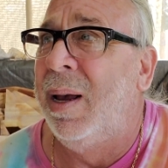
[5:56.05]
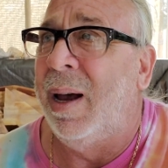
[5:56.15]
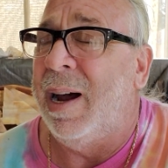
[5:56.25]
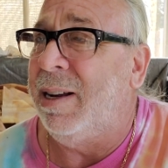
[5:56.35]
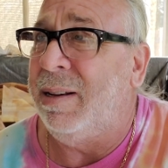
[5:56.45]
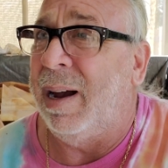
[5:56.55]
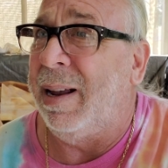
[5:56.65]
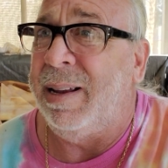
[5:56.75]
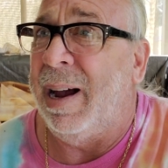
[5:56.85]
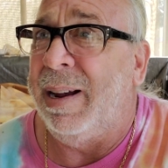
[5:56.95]

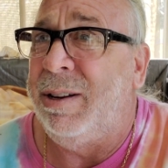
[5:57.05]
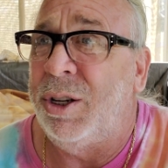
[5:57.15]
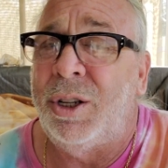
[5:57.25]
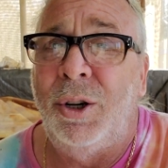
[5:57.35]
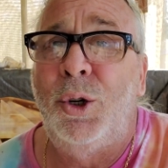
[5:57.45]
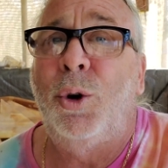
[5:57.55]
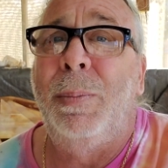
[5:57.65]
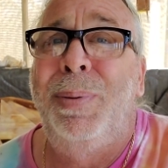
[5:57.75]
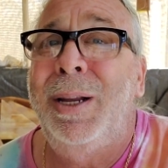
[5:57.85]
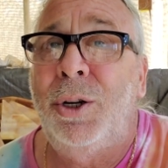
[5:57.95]
I just enjoy
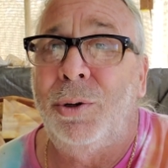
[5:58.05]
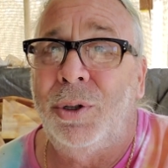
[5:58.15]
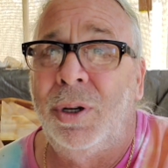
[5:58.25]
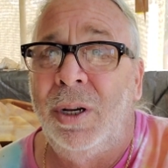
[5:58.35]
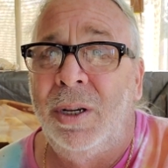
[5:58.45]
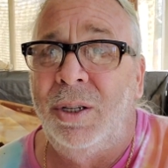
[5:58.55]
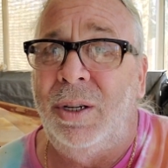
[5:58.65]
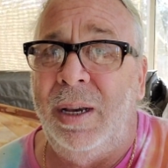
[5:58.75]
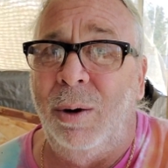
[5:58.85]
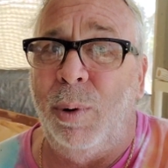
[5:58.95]
pictures,
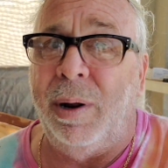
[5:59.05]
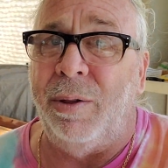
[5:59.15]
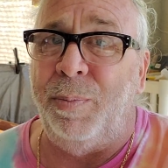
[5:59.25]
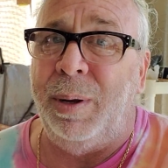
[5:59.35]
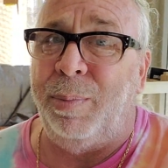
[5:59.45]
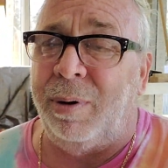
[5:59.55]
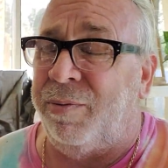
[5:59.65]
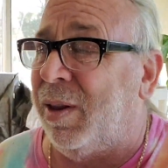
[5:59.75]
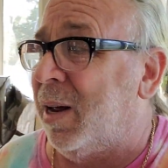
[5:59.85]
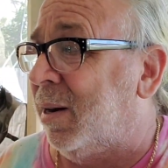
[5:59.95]
seeing what other people
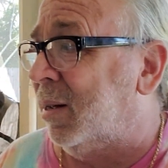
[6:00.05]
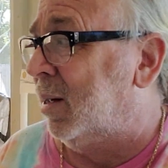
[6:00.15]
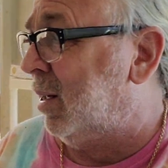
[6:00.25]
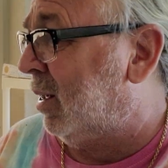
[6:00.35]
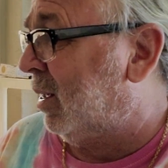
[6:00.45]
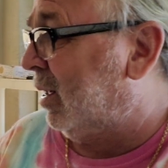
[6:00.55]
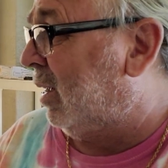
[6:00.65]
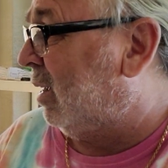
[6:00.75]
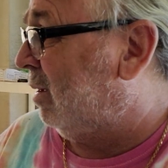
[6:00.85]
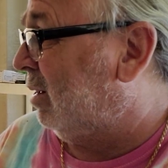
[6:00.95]
have done.
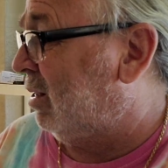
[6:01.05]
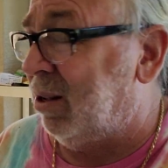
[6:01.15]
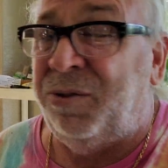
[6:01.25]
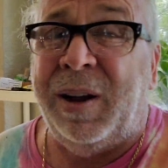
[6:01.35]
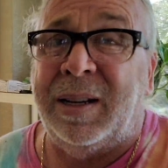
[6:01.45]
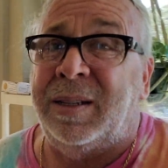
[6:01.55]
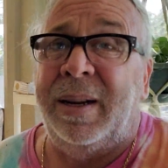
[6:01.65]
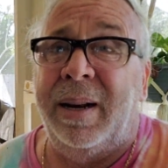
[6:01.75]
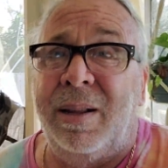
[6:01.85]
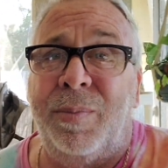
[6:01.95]
It's
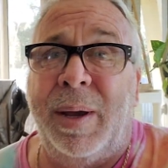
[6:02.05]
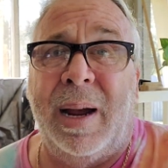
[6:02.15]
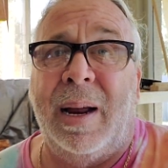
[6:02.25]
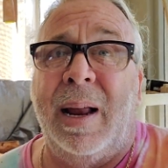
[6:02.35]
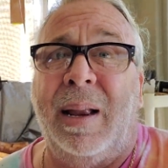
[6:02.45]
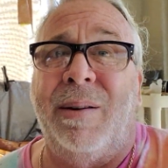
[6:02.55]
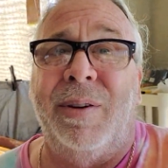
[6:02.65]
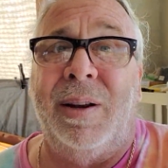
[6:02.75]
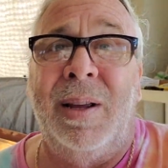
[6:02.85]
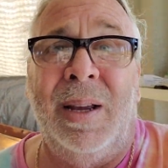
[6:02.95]
fascinating to me. I love
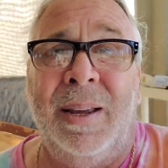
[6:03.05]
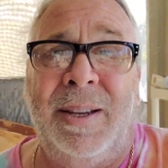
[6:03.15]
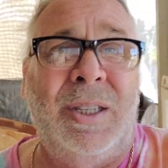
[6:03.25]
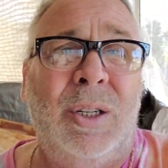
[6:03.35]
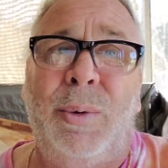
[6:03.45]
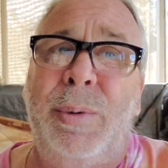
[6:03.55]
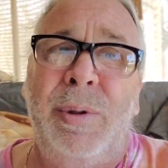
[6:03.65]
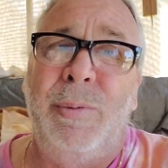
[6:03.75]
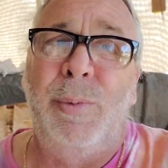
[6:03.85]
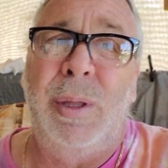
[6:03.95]
it. This is
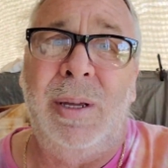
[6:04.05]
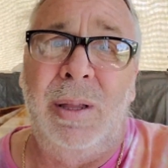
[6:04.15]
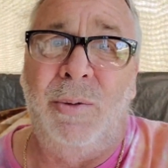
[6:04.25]
within the